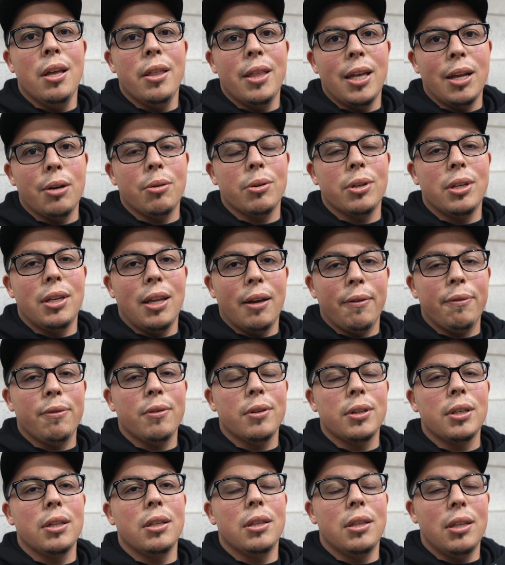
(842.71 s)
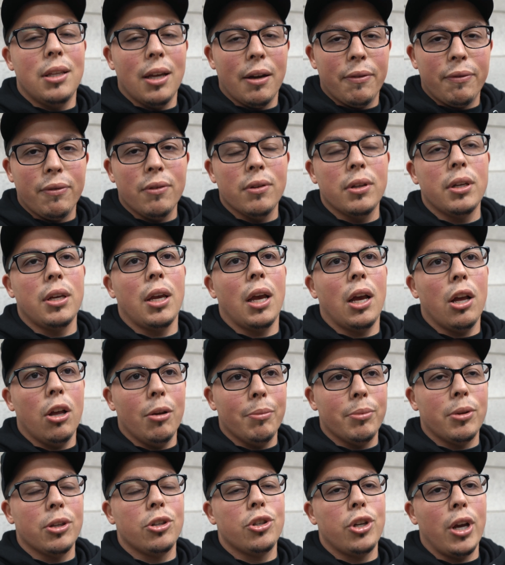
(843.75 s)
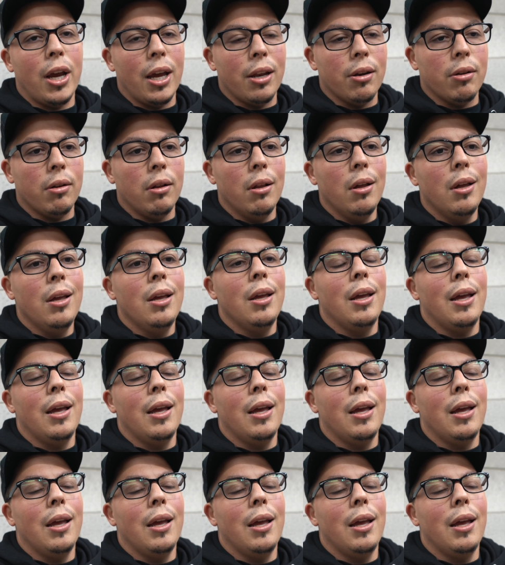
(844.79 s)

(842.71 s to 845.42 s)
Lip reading: that'll definitely help the channel,